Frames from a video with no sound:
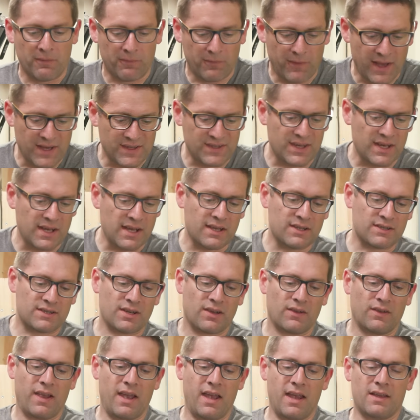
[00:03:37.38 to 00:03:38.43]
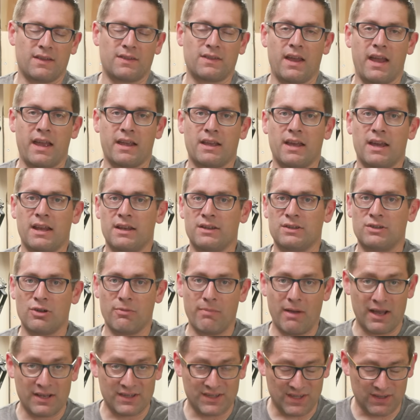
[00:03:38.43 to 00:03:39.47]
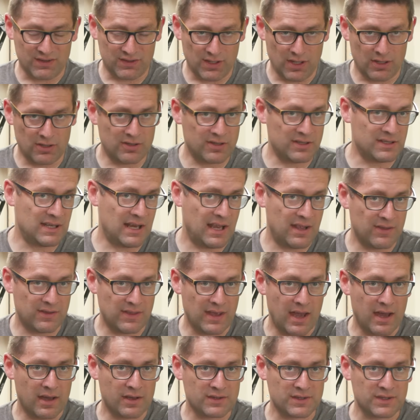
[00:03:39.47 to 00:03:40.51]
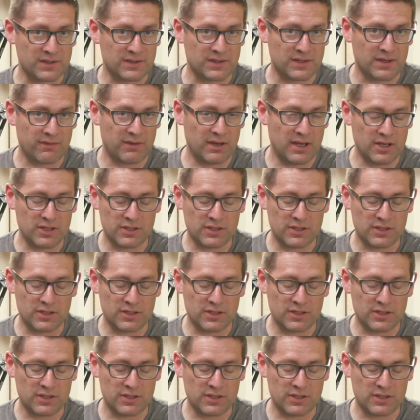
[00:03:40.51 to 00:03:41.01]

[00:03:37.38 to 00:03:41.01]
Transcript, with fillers: Facing it to length, I cut it to about 610 thousandths of an